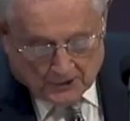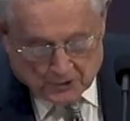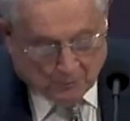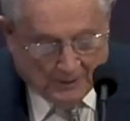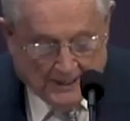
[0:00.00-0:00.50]

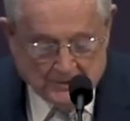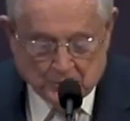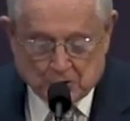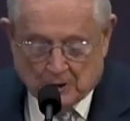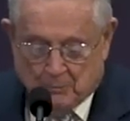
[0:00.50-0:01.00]
your
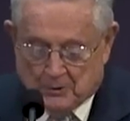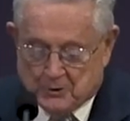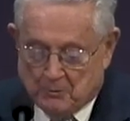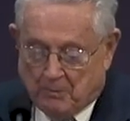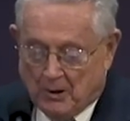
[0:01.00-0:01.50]
relationship
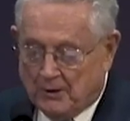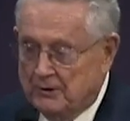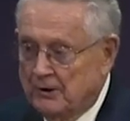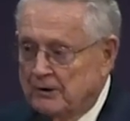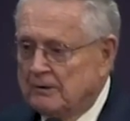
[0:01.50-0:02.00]
with your
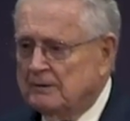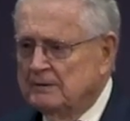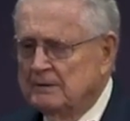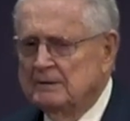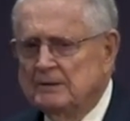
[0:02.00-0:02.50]
partner,
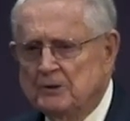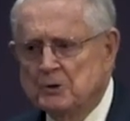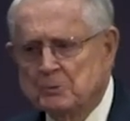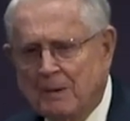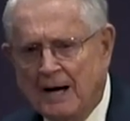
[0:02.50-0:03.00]
your
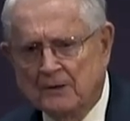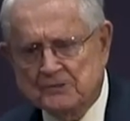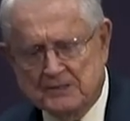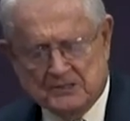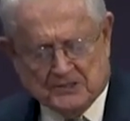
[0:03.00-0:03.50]

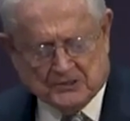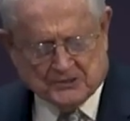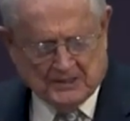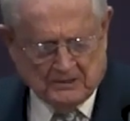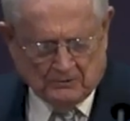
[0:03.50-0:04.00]
spouse, is the
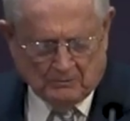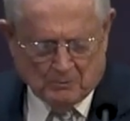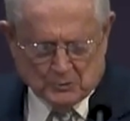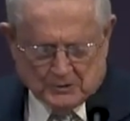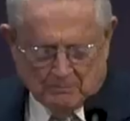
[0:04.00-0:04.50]
single
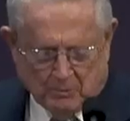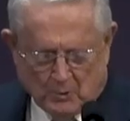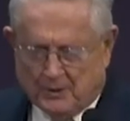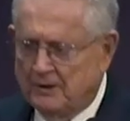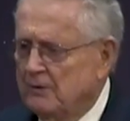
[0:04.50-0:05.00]
most
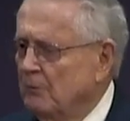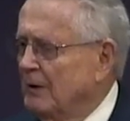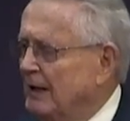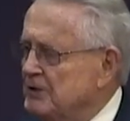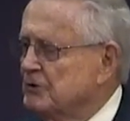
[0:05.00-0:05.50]
important
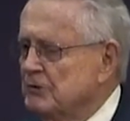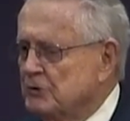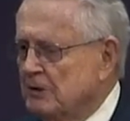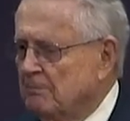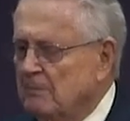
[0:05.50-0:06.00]

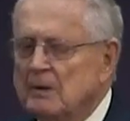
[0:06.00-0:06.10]
relationship